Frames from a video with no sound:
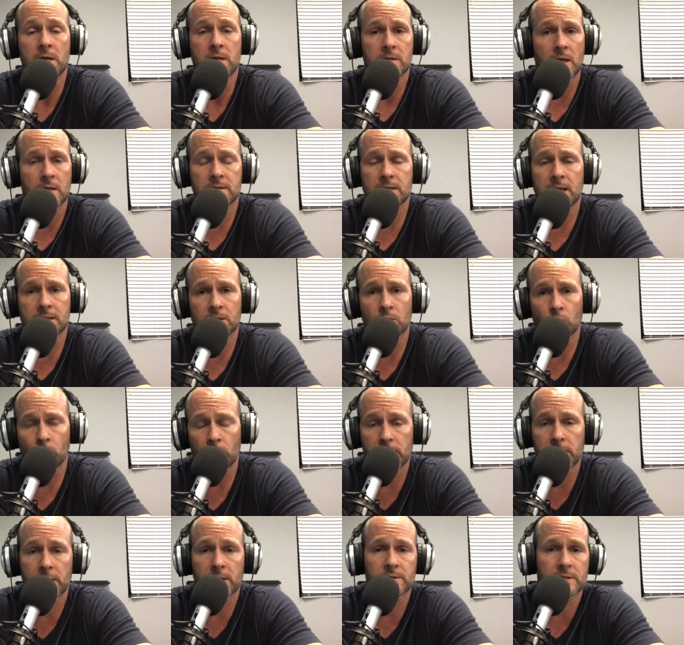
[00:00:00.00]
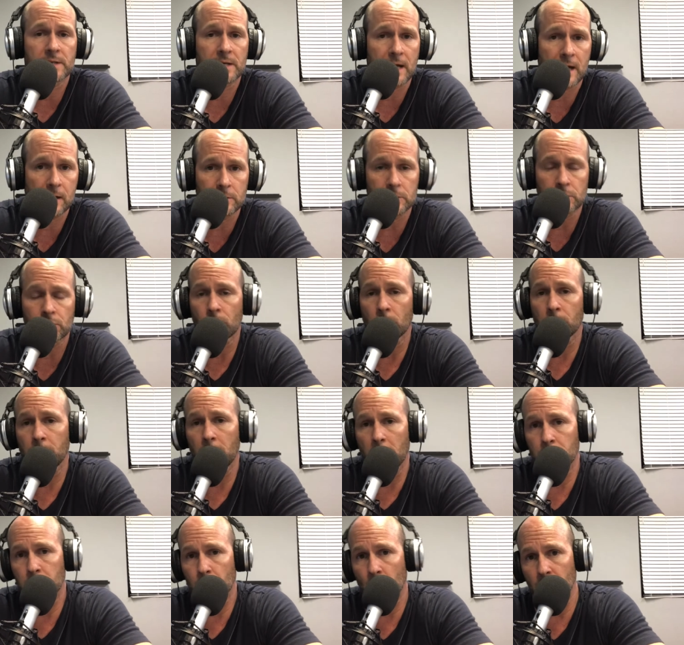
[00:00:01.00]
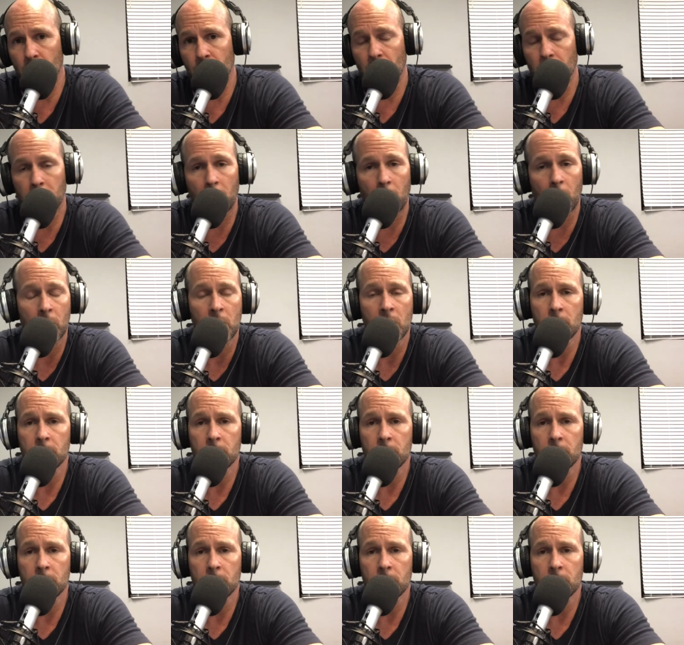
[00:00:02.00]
then take the weekends, college football, pro football.